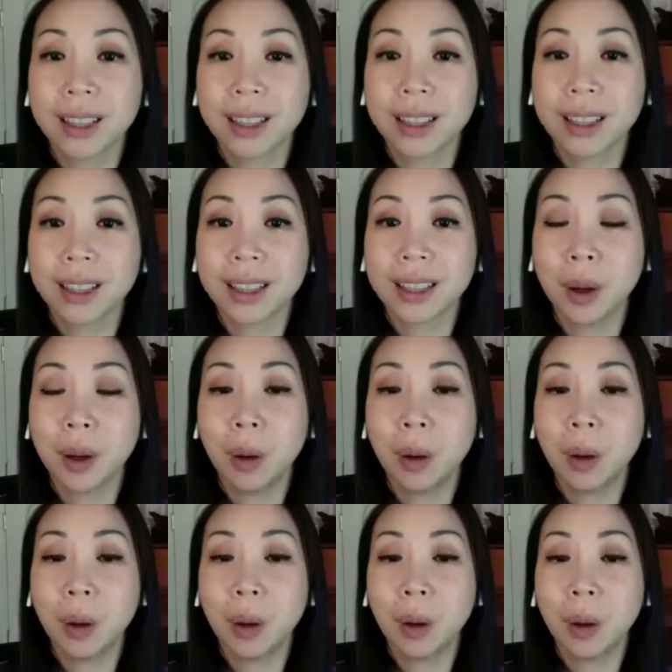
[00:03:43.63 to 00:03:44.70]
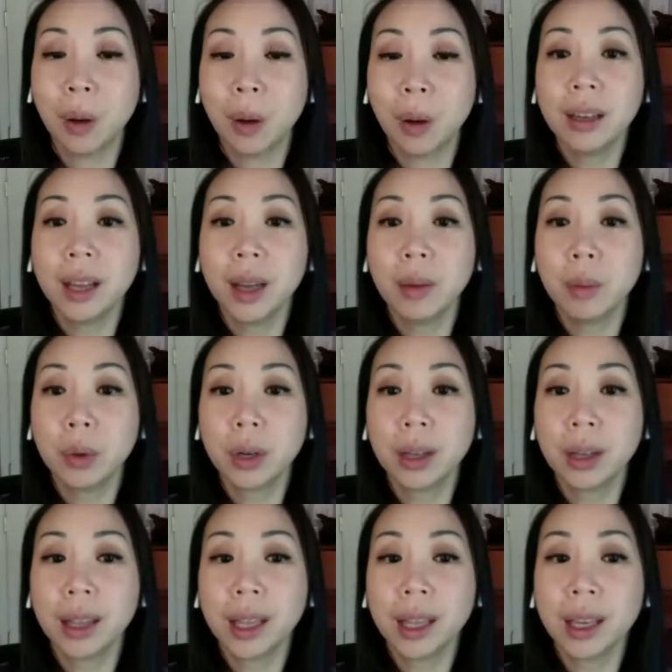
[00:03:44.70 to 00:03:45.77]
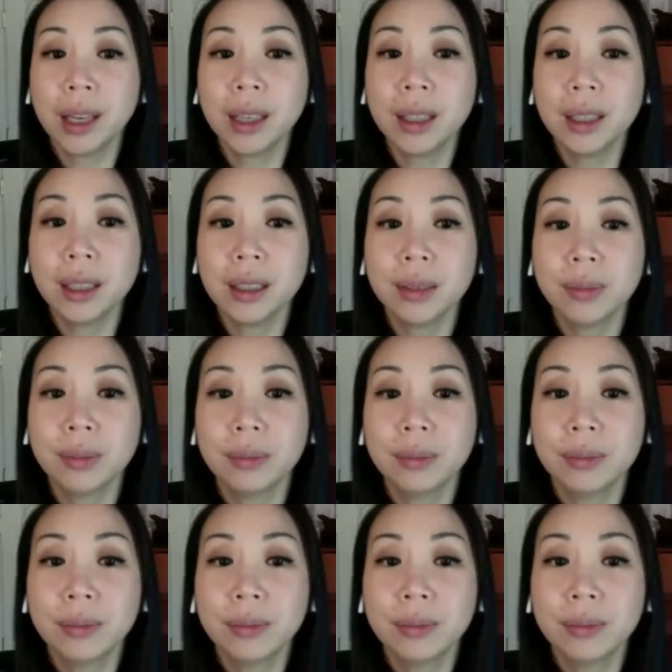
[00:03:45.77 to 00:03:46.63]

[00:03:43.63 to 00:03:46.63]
One last time. Open and breathe in.